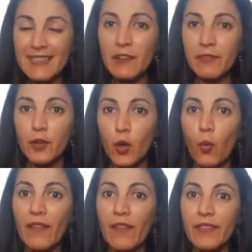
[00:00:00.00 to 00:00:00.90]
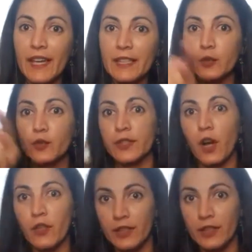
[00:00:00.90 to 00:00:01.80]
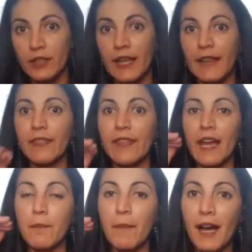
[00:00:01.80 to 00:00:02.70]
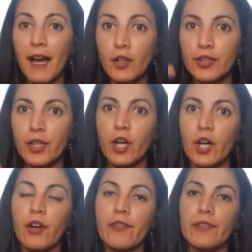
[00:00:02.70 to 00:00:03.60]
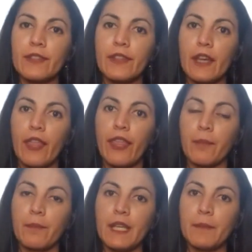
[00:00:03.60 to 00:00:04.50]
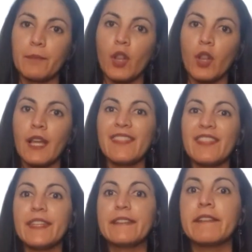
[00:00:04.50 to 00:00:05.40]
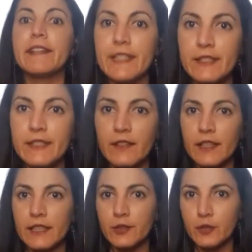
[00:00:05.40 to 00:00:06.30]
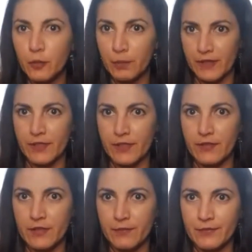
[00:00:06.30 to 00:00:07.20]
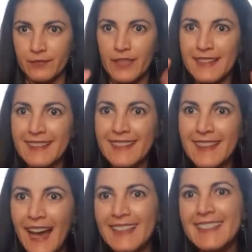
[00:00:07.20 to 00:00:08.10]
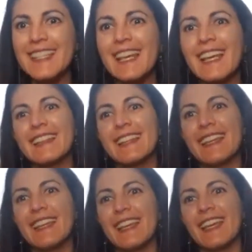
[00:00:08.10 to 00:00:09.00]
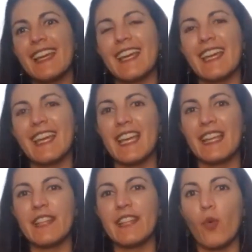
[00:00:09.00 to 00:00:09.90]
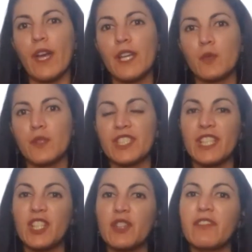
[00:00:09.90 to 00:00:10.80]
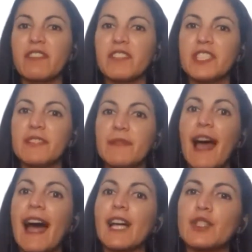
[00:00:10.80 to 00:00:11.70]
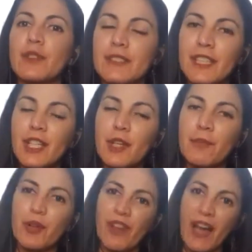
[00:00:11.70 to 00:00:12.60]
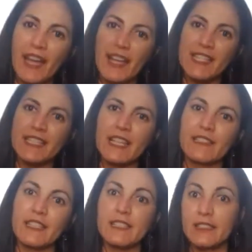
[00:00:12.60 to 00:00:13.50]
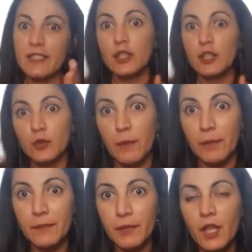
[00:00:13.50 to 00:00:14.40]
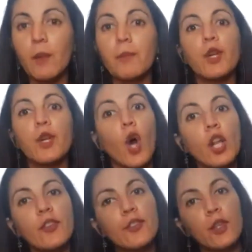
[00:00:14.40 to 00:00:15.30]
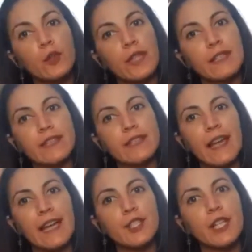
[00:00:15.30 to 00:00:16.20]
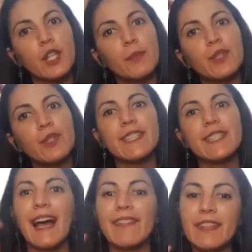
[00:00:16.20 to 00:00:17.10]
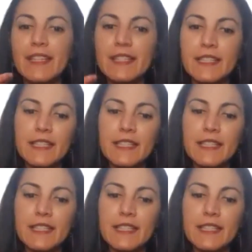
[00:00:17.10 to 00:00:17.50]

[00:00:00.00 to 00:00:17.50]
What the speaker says: from one day to the other, the amount of dead people decreased in 2 persons. That's the way in which the Cuban regime actually provides statistics to the people, but also to the international community. And this is